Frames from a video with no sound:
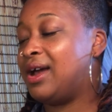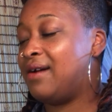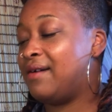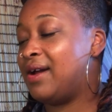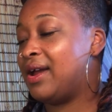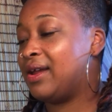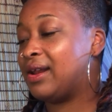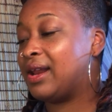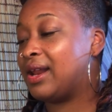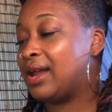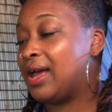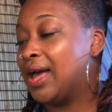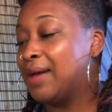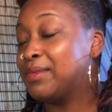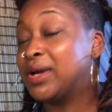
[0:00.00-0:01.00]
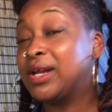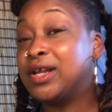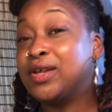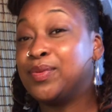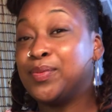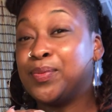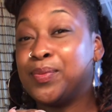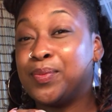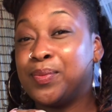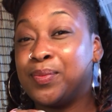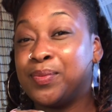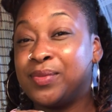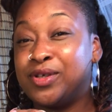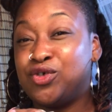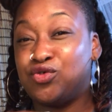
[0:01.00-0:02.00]
All right, I'm going to
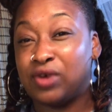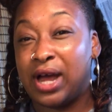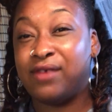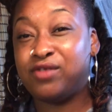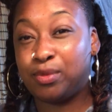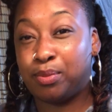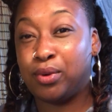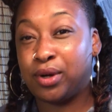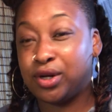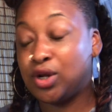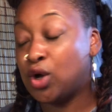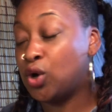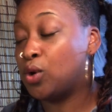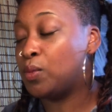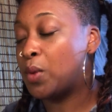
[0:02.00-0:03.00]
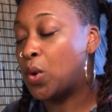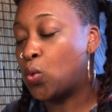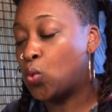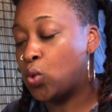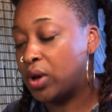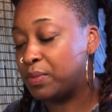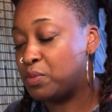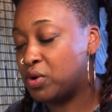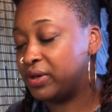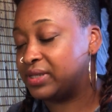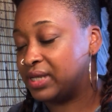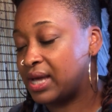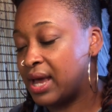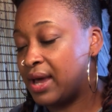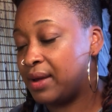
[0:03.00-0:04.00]
drive the point home one more
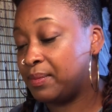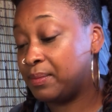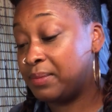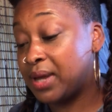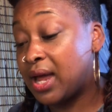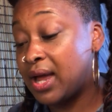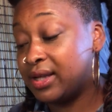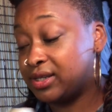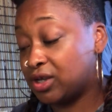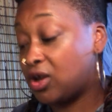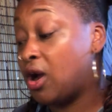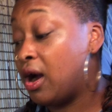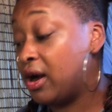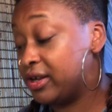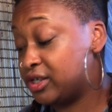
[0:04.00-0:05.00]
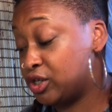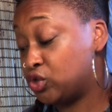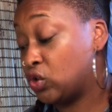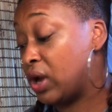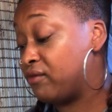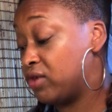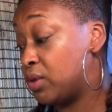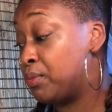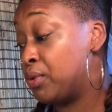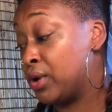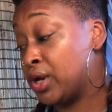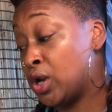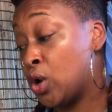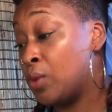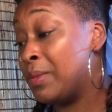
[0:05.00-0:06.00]
time because the cards are driving the
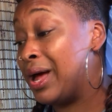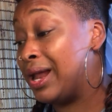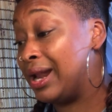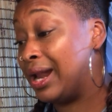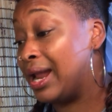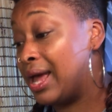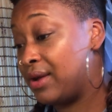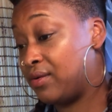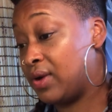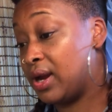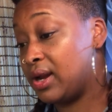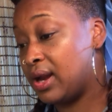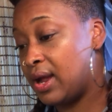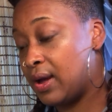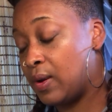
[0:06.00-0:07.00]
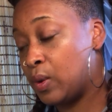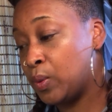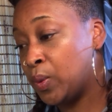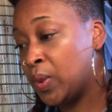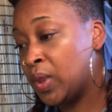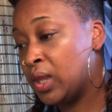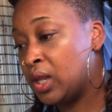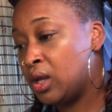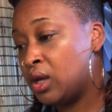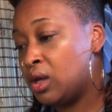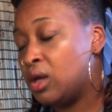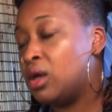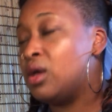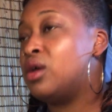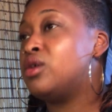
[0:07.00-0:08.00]
point home a lot right now.
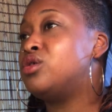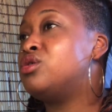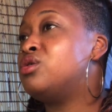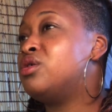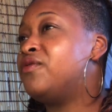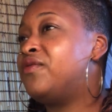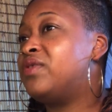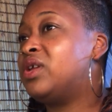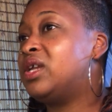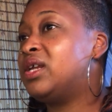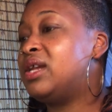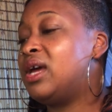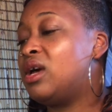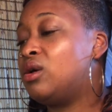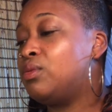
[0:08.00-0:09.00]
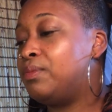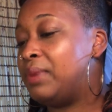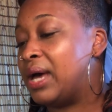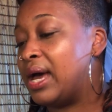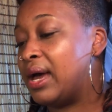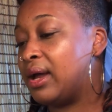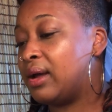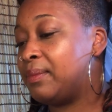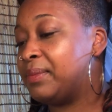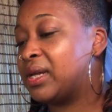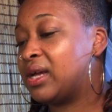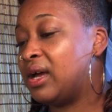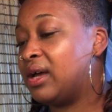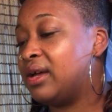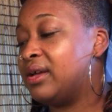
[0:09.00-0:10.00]
You're feeling held back
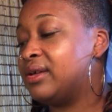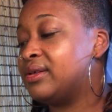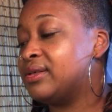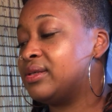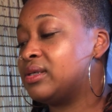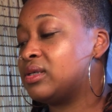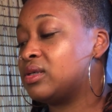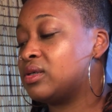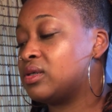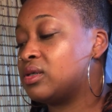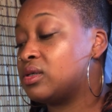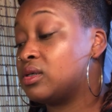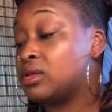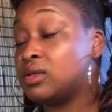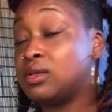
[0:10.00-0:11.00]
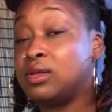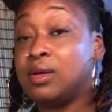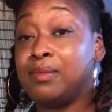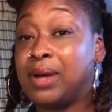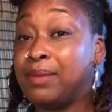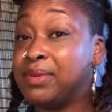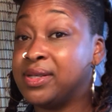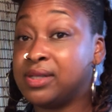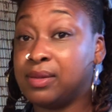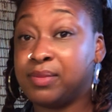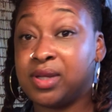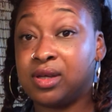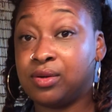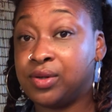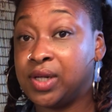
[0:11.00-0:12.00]
because there might be
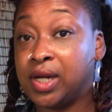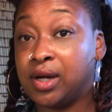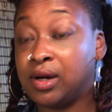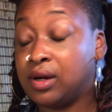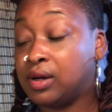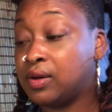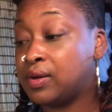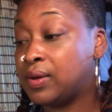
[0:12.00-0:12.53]
some guilt here.